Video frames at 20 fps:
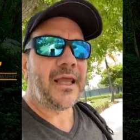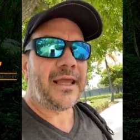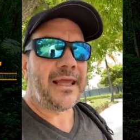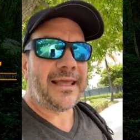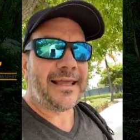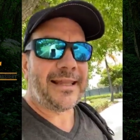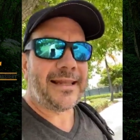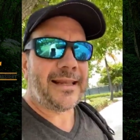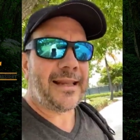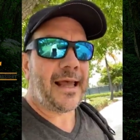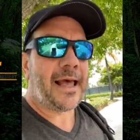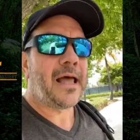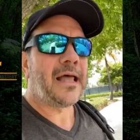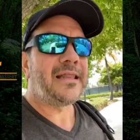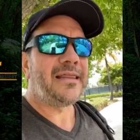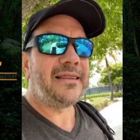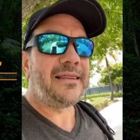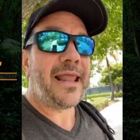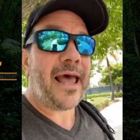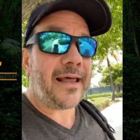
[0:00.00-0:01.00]
in
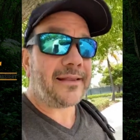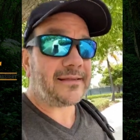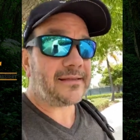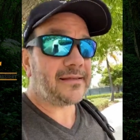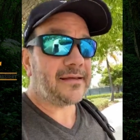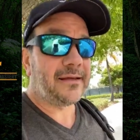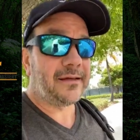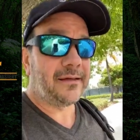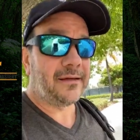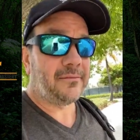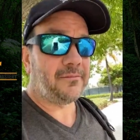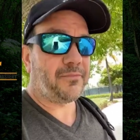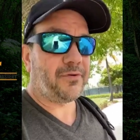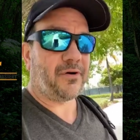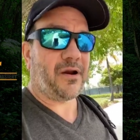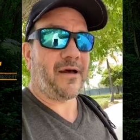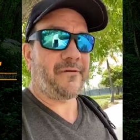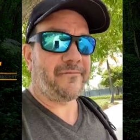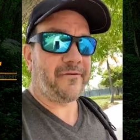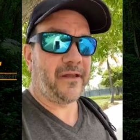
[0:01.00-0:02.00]
net
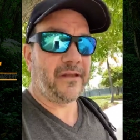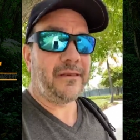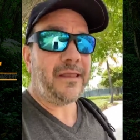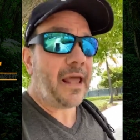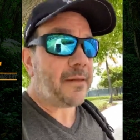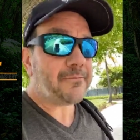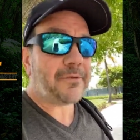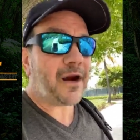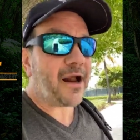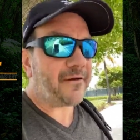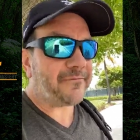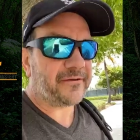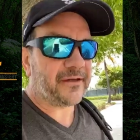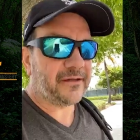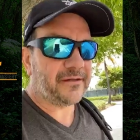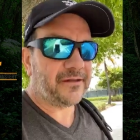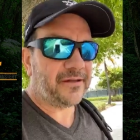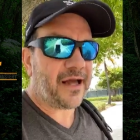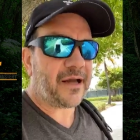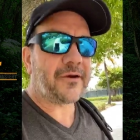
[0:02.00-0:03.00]
profit. Net
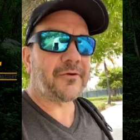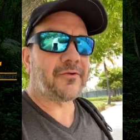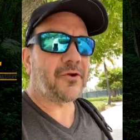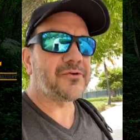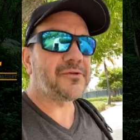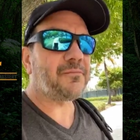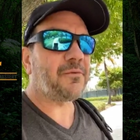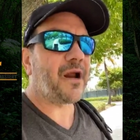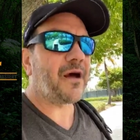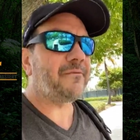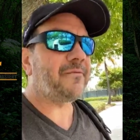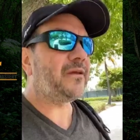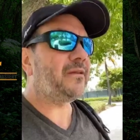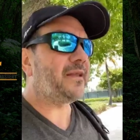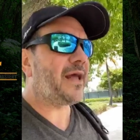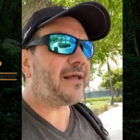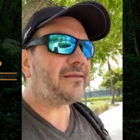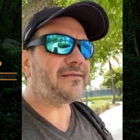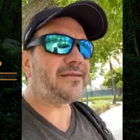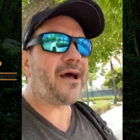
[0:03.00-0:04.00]
profit, not gross profit,
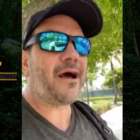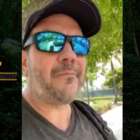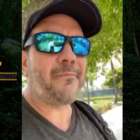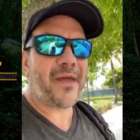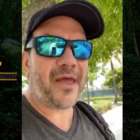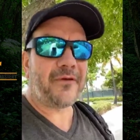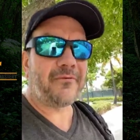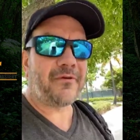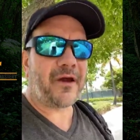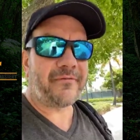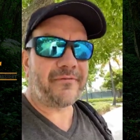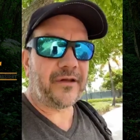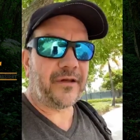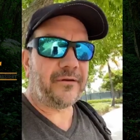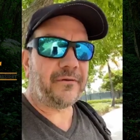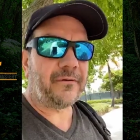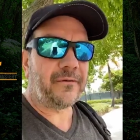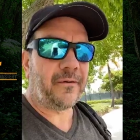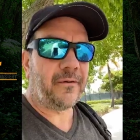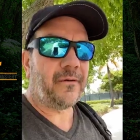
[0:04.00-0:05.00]
not top end
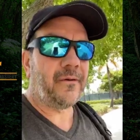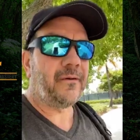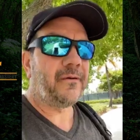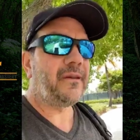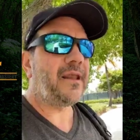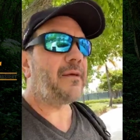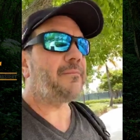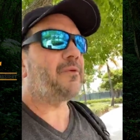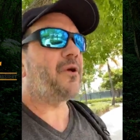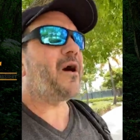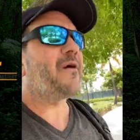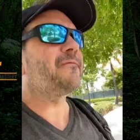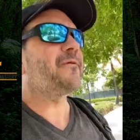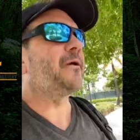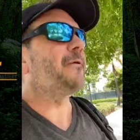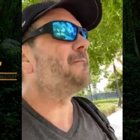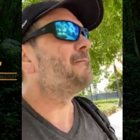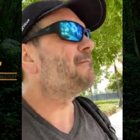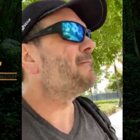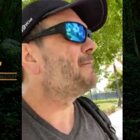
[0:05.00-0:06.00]
revenue, net
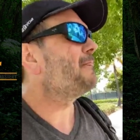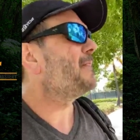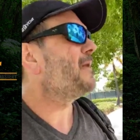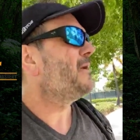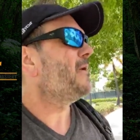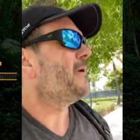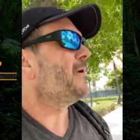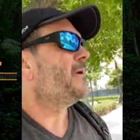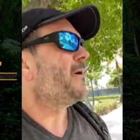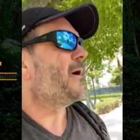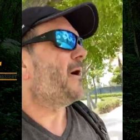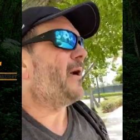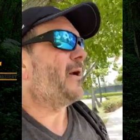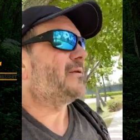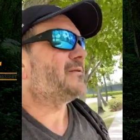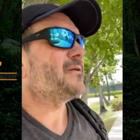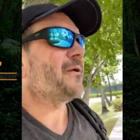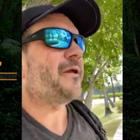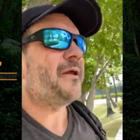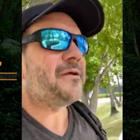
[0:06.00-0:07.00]
profit. All
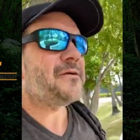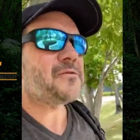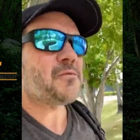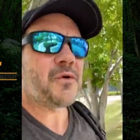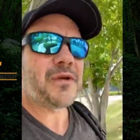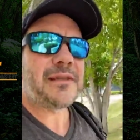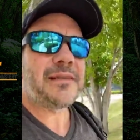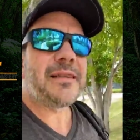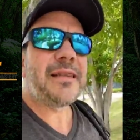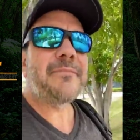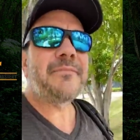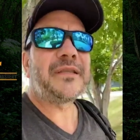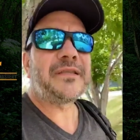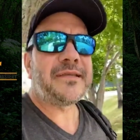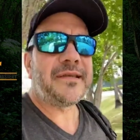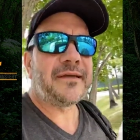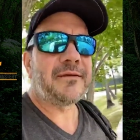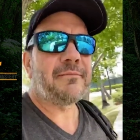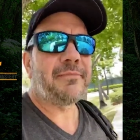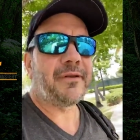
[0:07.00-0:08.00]
right, so here's where
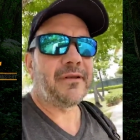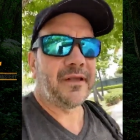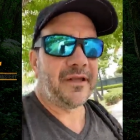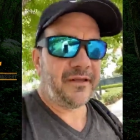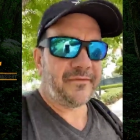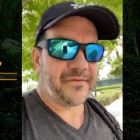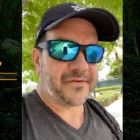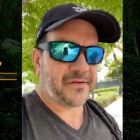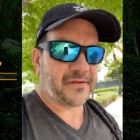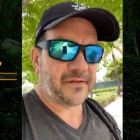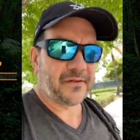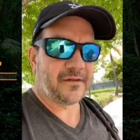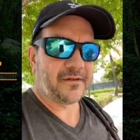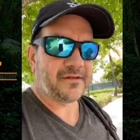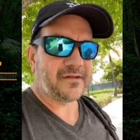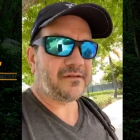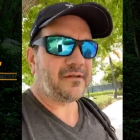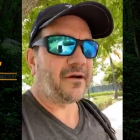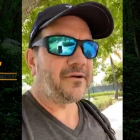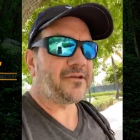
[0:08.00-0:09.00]
limiting beliefs
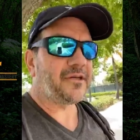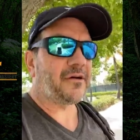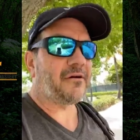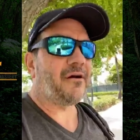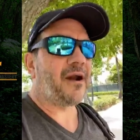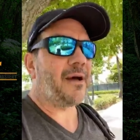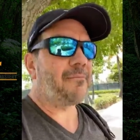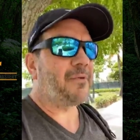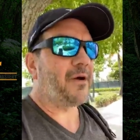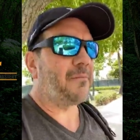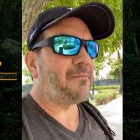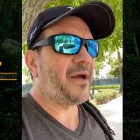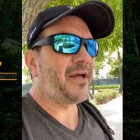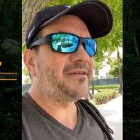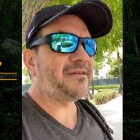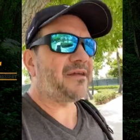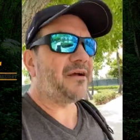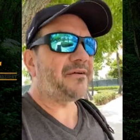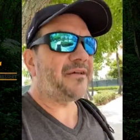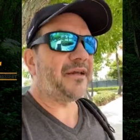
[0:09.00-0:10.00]
start to crop up. I
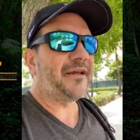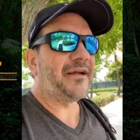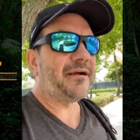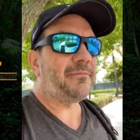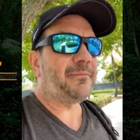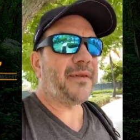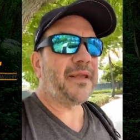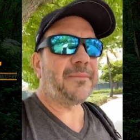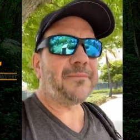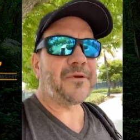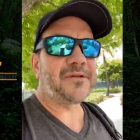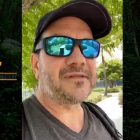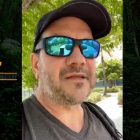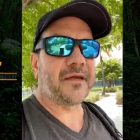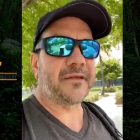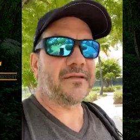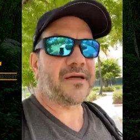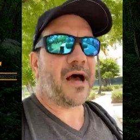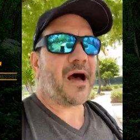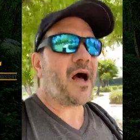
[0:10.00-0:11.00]
start to hear people
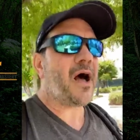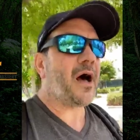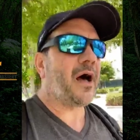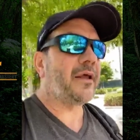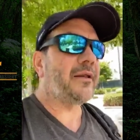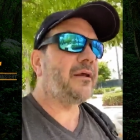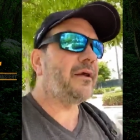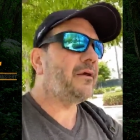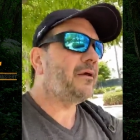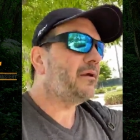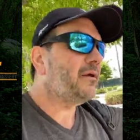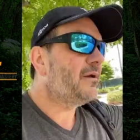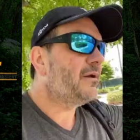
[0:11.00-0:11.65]
say, Todd,